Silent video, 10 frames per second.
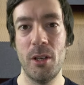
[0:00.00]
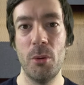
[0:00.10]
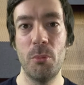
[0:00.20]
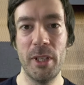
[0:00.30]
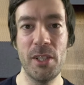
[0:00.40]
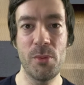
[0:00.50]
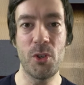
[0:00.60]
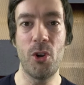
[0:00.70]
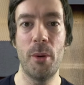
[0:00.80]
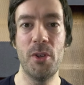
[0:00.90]
Please
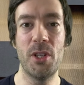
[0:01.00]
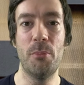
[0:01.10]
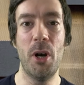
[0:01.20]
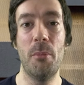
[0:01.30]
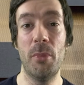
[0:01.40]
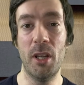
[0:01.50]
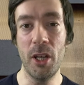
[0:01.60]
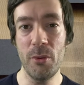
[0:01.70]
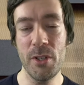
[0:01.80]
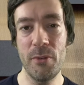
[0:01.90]
subscribe using the button
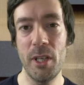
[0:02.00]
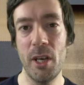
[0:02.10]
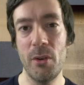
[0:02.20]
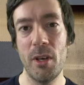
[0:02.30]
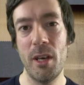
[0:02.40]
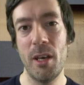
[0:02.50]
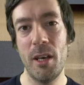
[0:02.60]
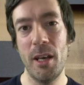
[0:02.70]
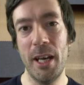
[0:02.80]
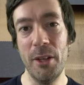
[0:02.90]
below this video,
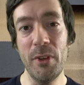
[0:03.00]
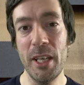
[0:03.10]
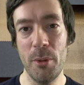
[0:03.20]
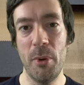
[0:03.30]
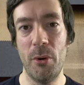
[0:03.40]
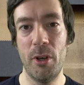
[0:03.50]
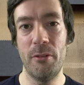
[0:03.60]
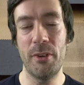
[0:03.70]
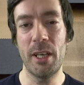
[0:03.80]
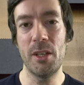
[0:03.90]
and if you hit the bell
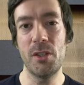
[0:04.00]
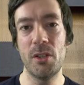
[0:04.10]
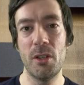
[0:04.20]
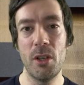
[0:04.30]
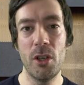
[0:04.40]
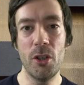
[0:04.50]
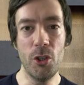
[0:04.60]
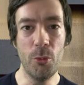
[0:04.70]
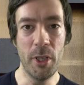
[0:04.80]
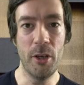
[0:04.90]
notification, you'll
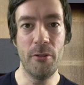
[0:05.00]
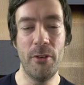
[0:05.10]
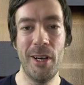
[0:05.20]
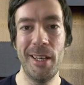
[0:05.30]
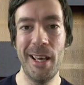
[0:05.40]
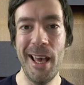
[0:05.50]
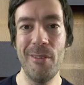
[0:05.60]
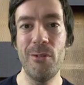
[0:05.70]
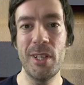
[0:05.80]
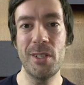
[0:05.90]
be notified
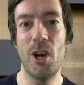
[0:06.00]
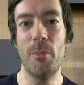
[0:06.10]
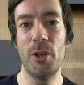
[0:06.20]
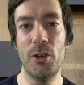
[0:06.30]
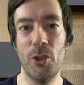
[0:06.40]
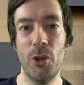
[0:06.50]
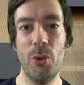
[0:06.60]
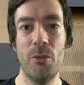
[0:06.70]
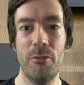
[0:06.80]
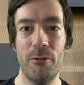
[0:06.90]
every time a new
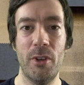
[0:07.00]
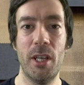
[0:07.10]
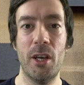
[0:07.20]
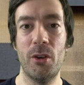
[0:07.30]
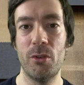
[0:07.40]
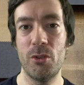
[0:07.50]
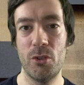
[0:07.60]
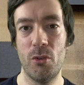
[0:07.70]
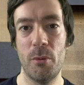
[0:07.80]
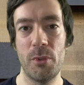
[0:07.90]
video
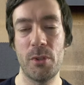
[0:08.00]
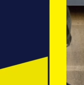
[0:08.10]
drops.